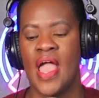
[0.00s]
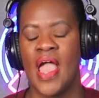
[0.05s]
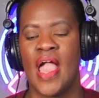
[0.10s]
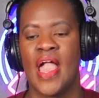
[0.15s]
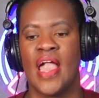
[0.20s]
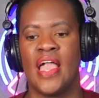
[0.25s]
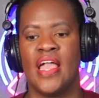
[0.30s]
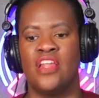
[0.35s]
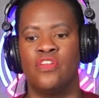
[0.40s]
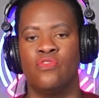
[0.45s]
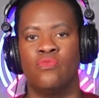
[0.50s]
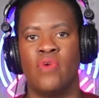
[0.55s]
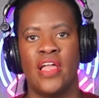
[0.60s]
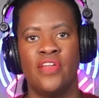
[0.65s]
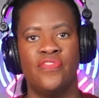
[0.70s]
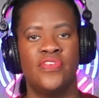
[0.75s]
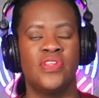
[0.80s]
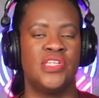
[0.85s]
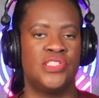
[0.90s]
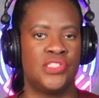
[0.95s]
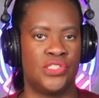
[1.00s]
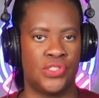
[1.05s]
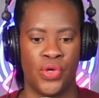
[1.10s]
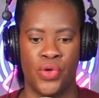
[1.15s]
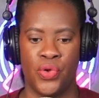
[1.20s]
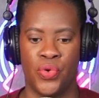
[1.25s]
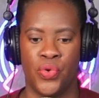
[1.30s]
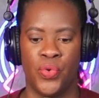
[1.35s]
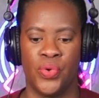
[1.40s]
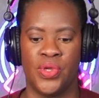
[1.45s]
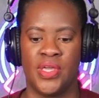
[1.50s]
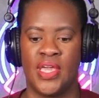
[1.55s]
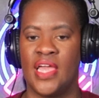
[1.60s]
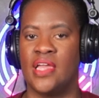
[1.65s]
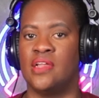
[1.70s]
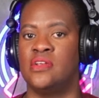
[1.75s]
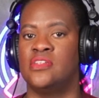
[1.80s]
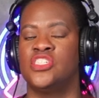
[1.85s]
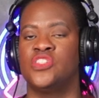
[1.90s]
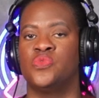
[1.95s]
And rightfully so,
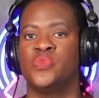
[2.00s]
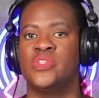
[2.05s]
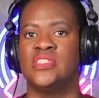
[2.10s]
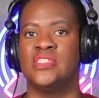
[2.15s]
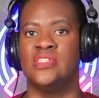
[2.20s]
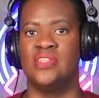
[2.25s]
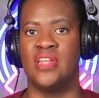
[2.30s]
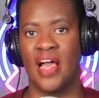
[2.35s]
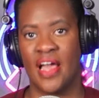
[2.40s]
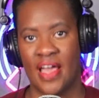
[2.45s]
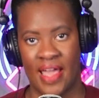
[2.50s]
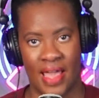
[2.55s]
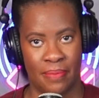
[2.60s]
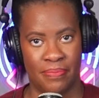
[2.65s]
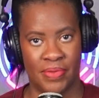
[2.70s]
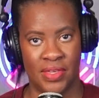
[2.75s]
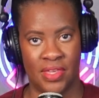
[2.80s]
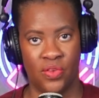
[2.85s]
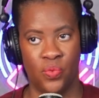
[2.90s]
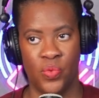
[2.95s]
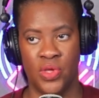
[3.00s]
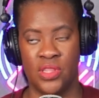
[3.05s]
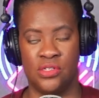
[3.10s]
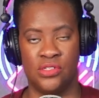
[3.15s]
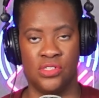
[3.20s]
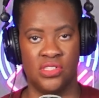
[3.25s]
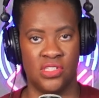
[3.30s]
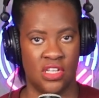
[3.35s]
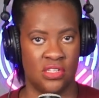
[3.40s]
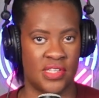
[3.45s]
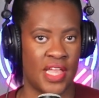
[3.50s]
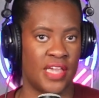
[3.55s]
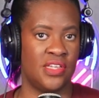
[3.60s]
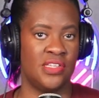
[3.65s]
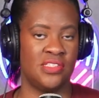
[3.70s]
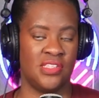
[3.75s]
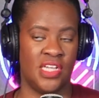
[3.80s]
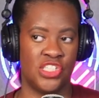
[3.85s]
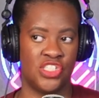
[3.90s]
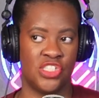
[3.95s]
Candace was not happy with Giselle's
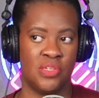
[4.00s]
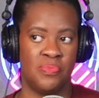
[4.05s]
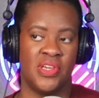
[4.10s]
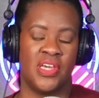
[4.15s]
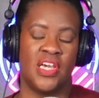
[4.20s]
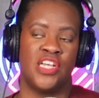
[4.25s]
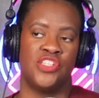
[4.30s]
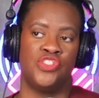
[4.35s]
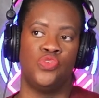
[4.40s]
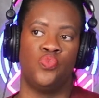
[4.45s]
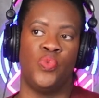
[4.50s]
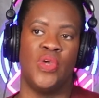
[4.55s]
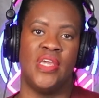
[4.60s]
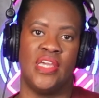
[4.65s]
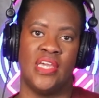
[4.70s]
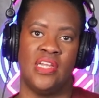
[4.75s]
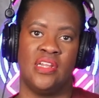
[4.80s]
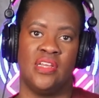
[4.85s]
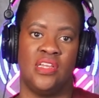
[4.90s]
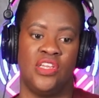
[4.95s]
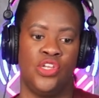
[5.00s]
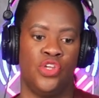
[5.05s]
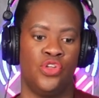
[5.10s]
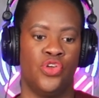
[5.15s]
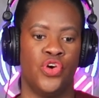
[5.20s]
accusation because we get it.